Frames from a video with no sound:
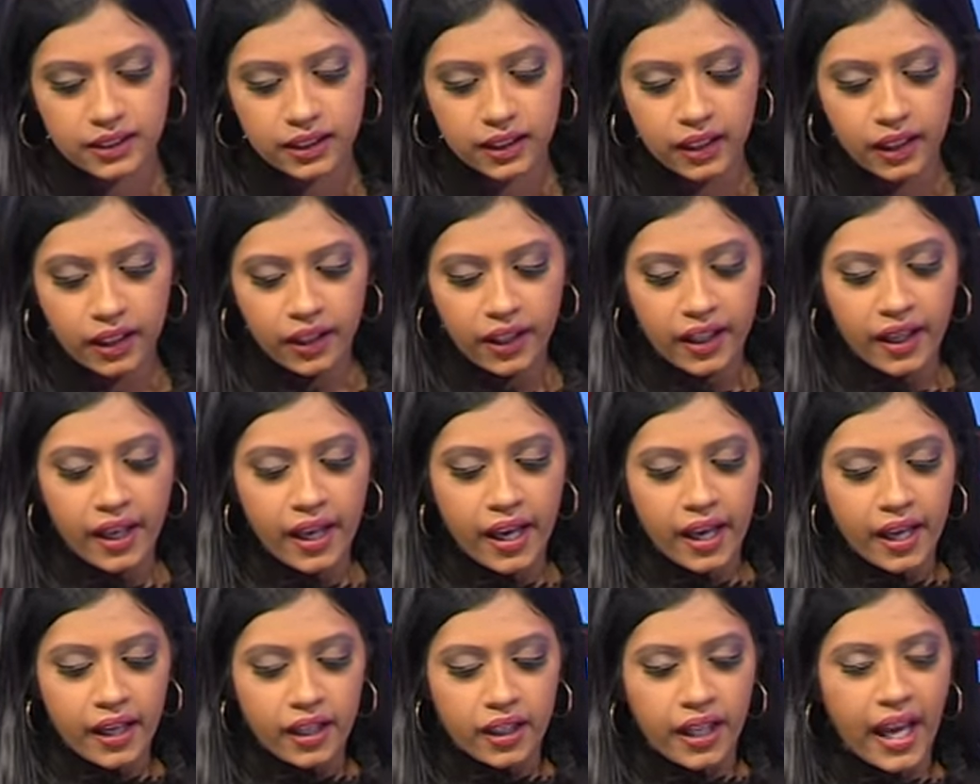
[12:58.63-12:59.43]
Yes
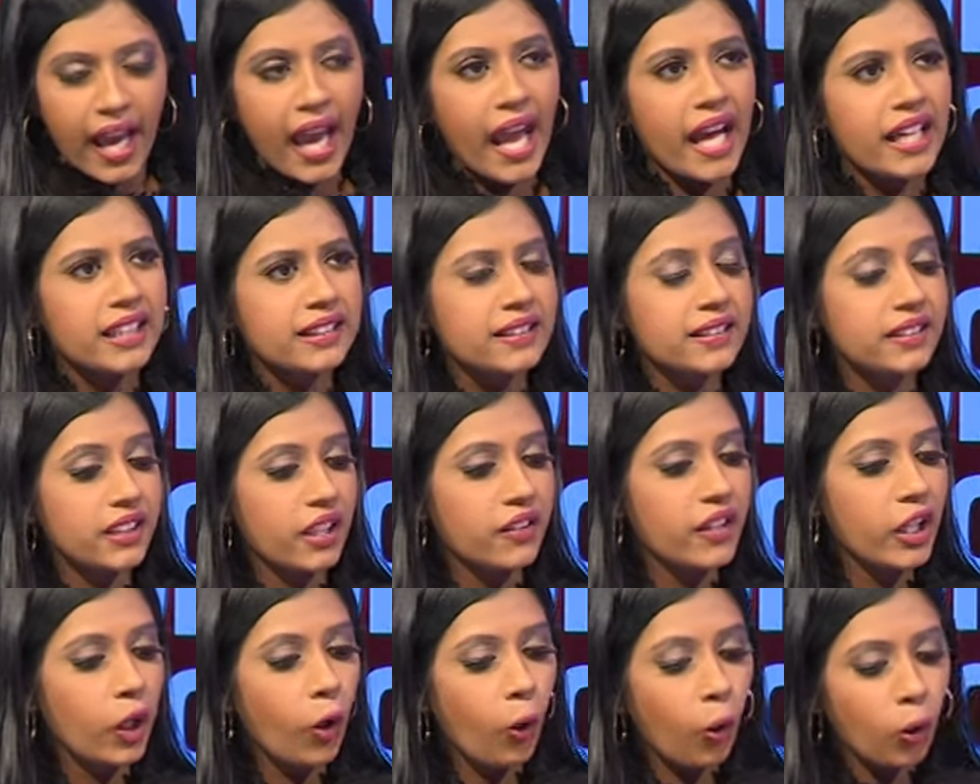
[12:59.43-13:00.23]
and
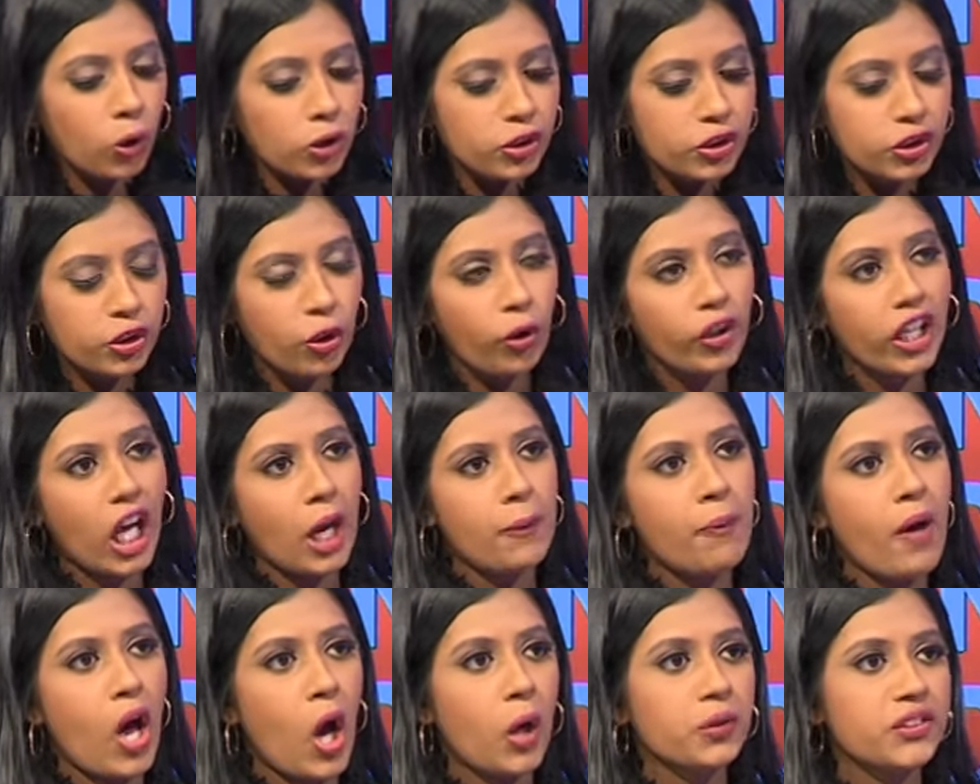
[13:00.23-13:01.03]
they all talk
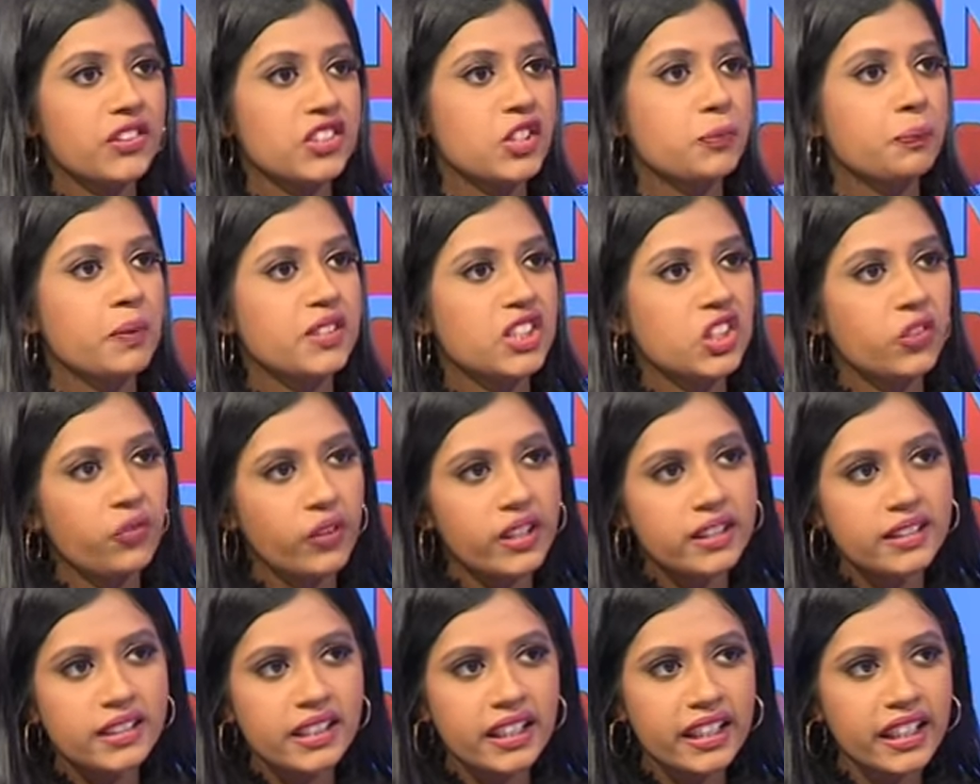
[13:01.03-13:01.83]
about a specific
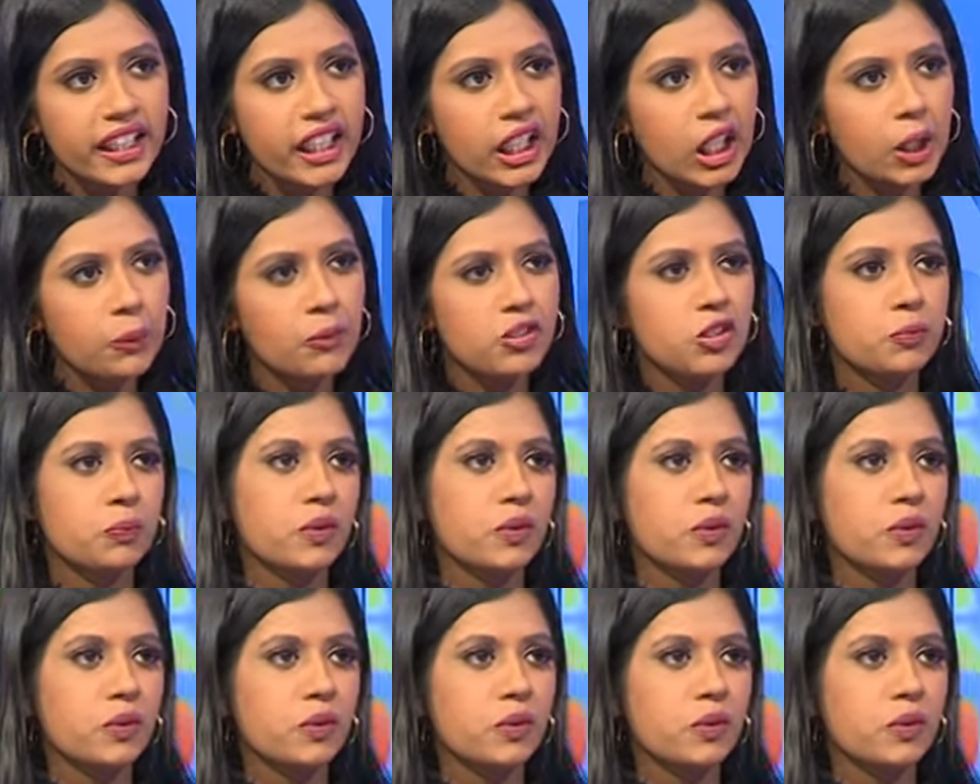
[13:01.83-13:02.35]
theme,